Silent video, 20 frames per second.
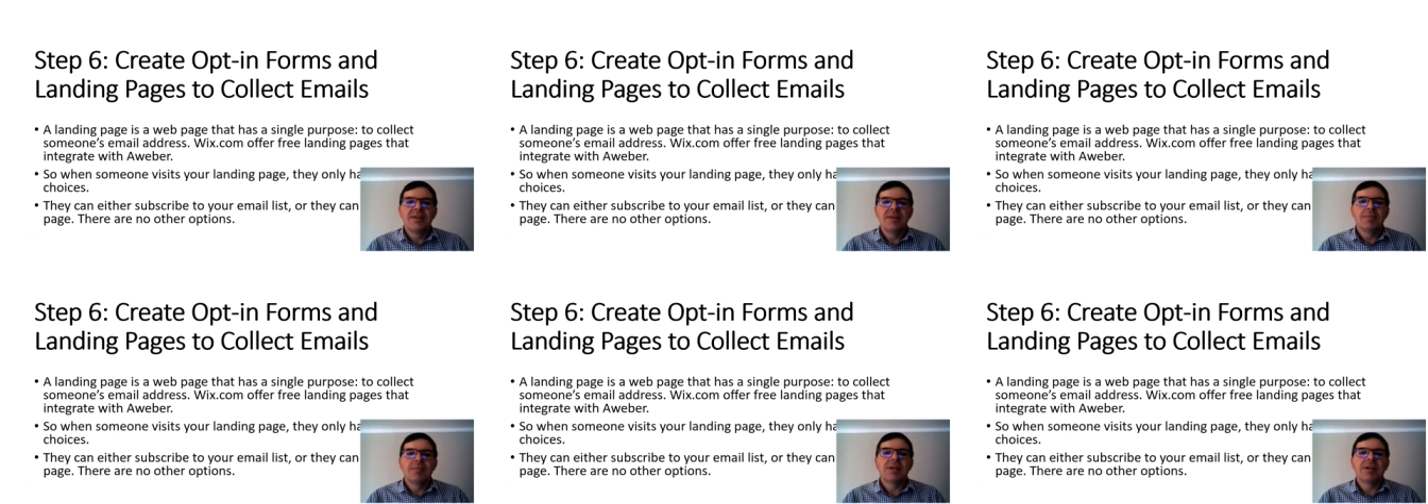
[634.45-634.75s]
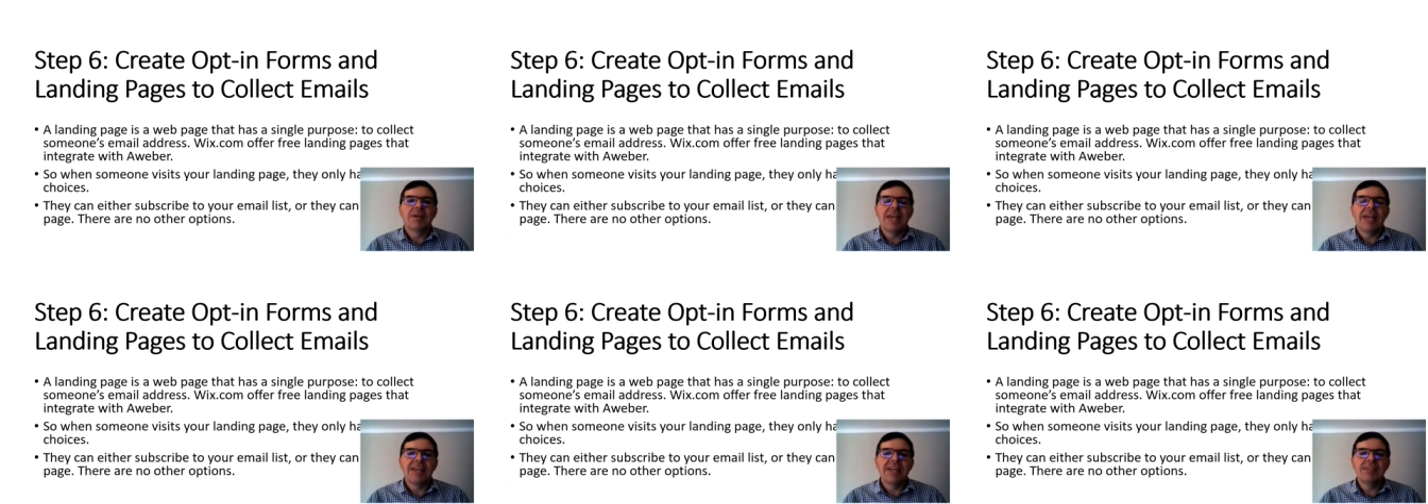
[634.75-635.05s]

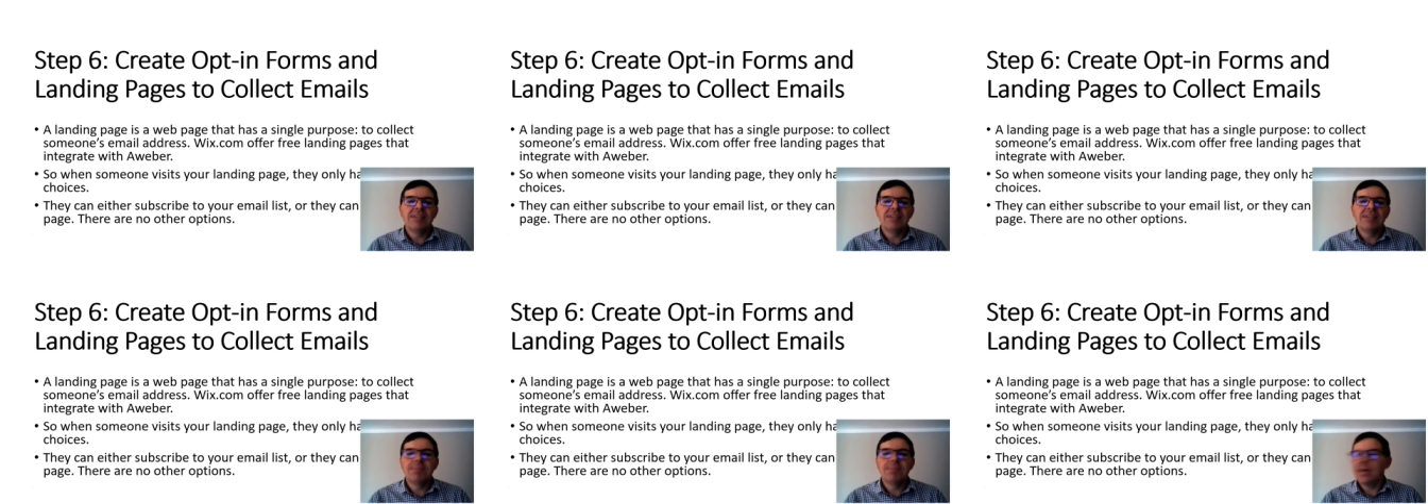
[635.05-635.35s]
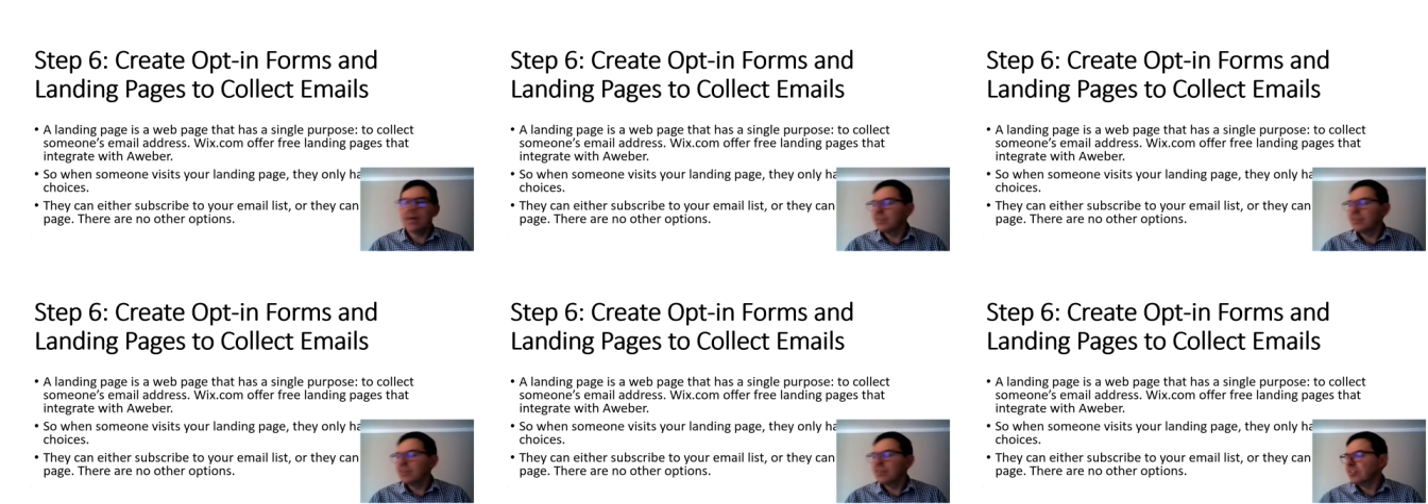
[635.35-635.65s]
but landing
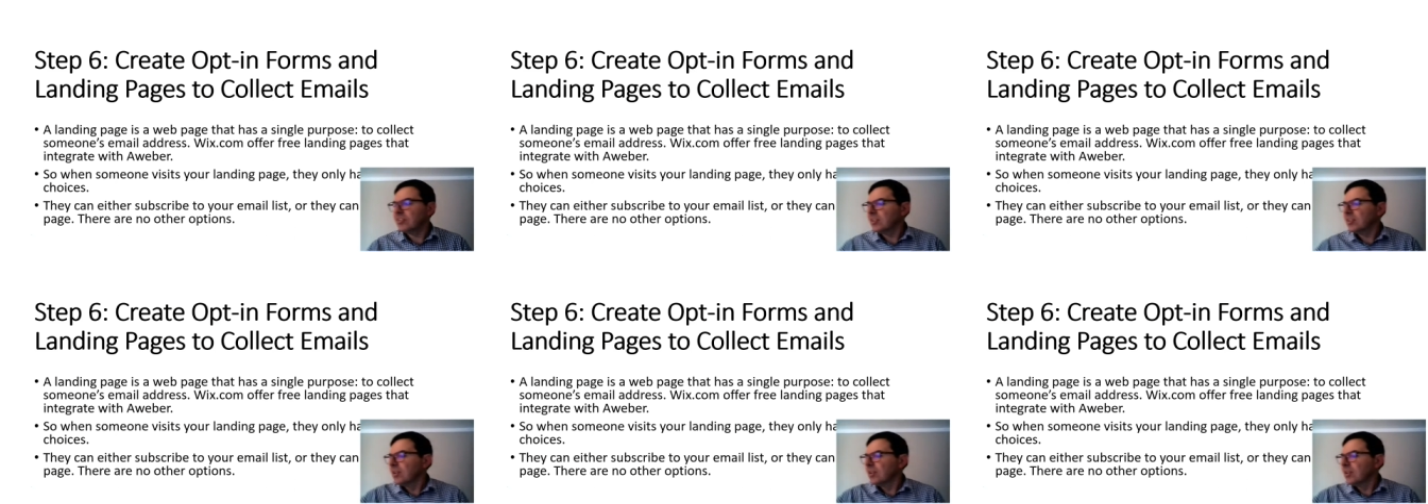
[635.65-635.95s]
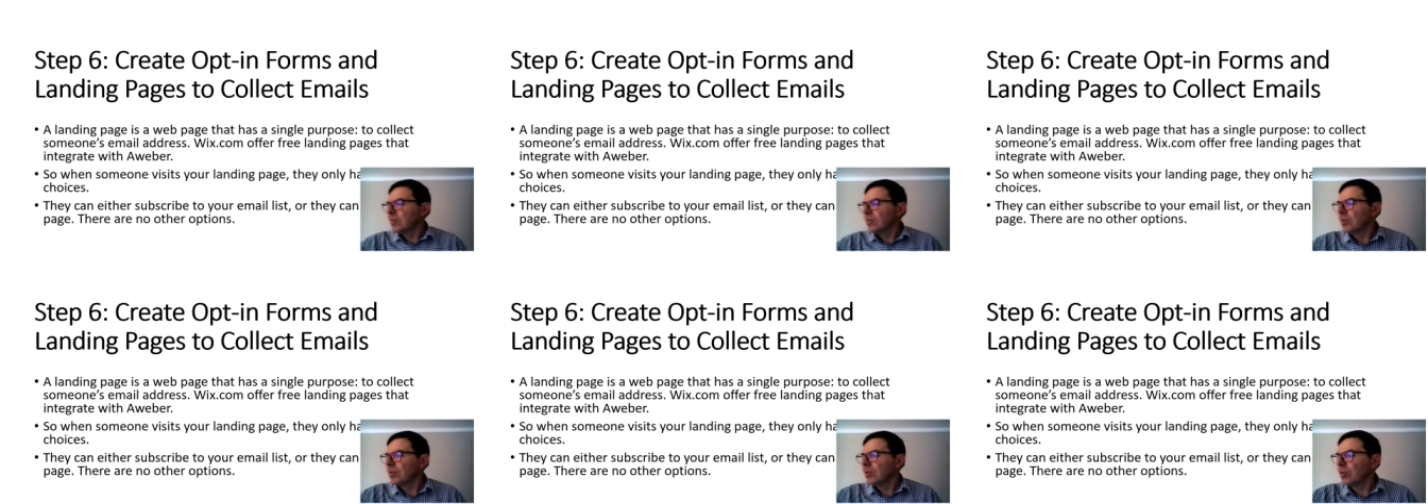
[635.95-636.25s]
page
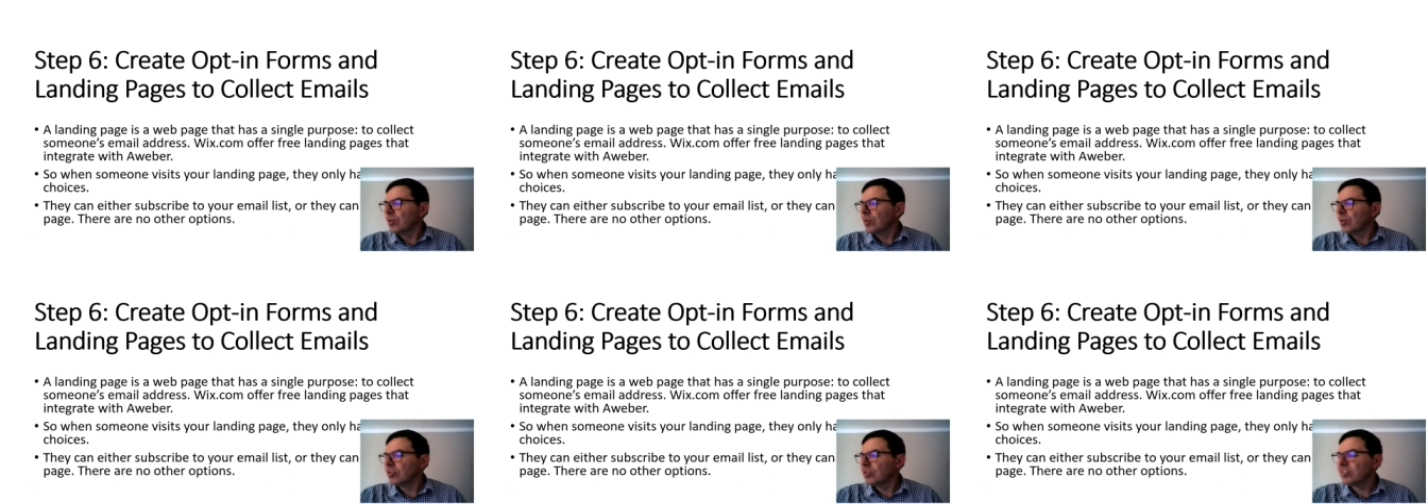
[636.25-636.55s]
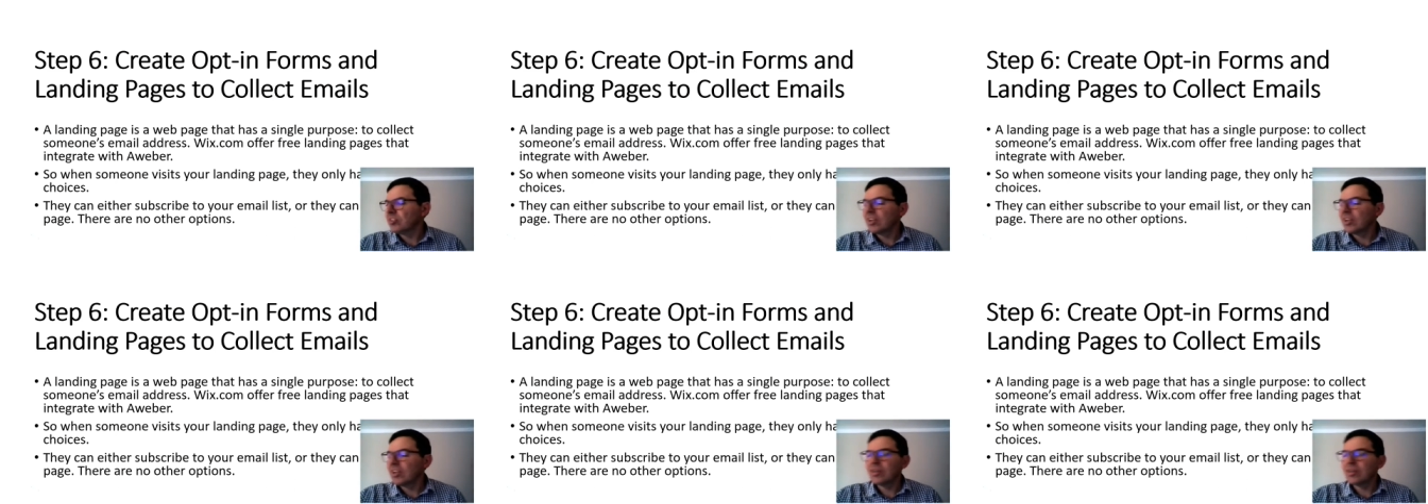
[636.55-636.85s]
will
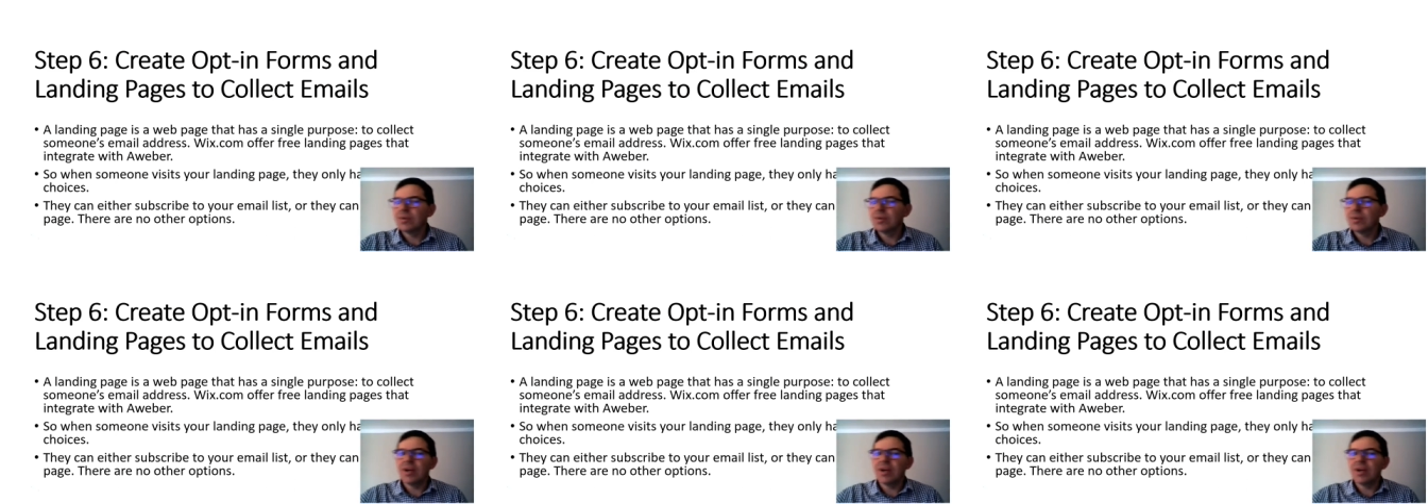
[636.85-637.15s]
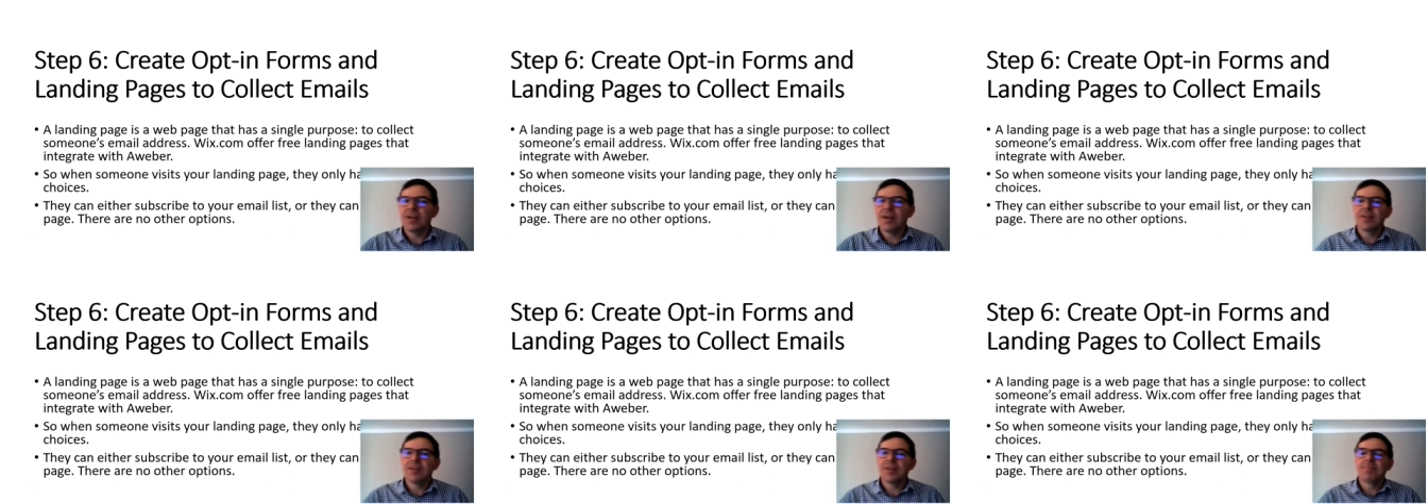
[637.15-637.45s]
also
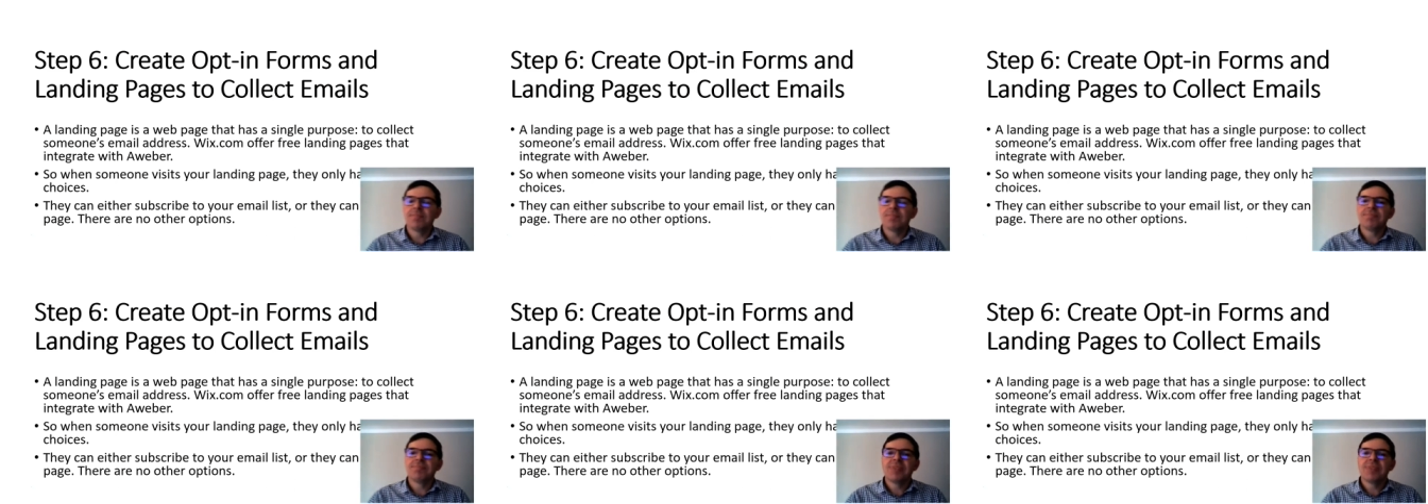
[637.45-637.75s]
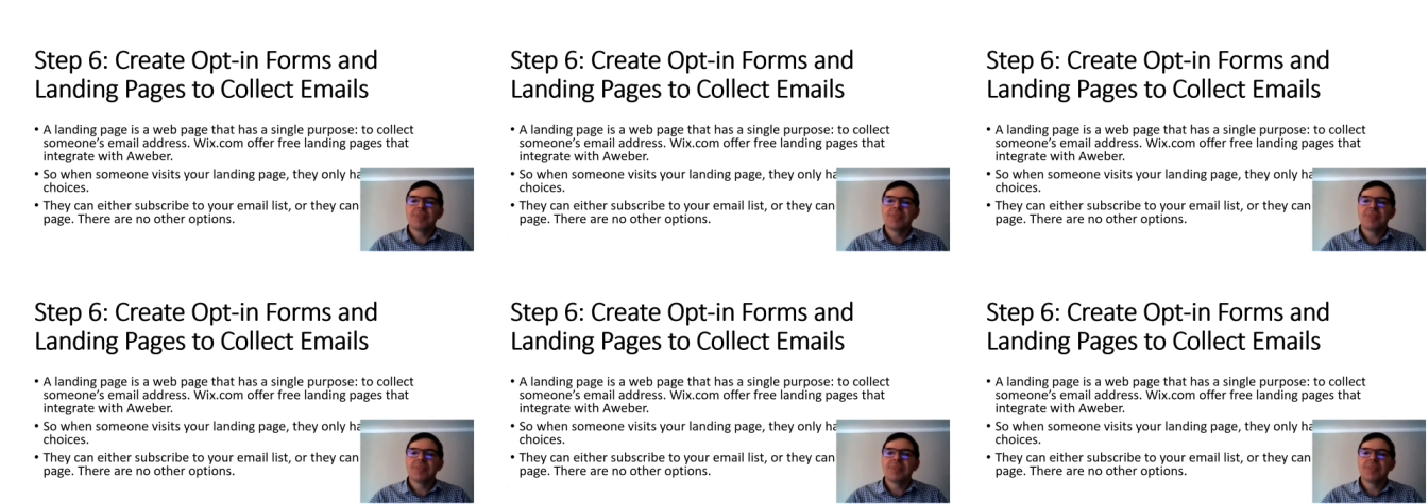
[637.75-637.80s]
um,